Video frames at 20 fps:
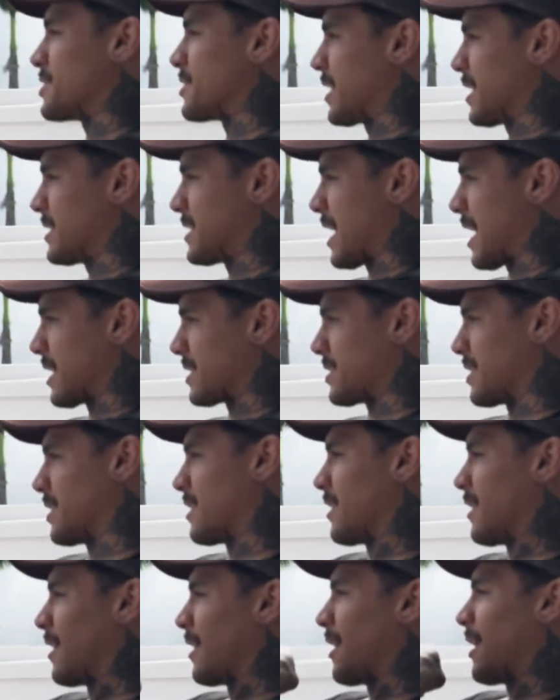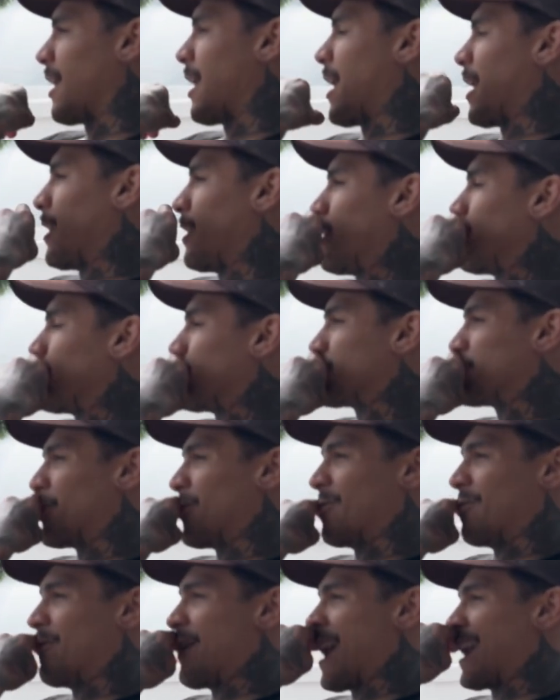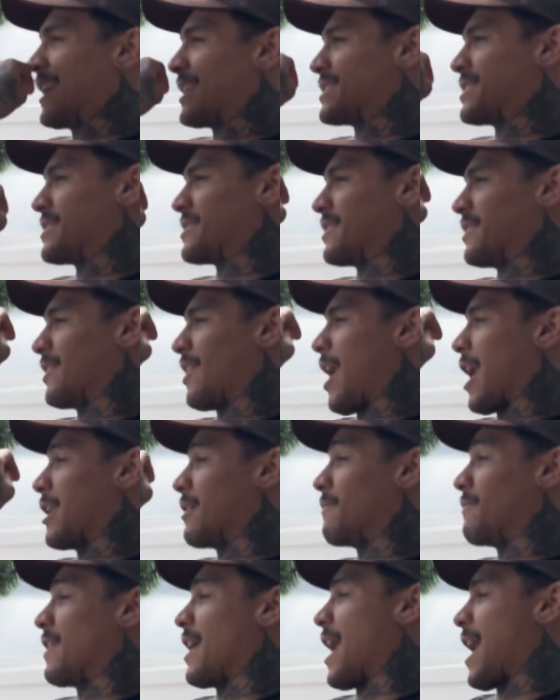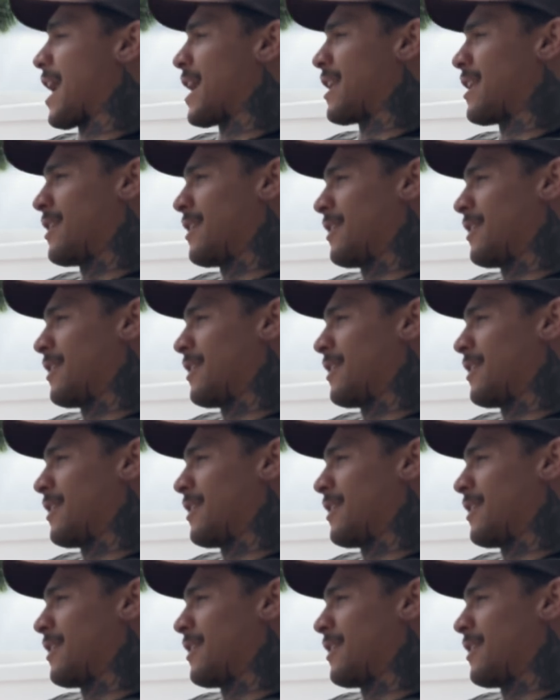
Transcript: transaction. Yeah. And so Vegas is a lot of that,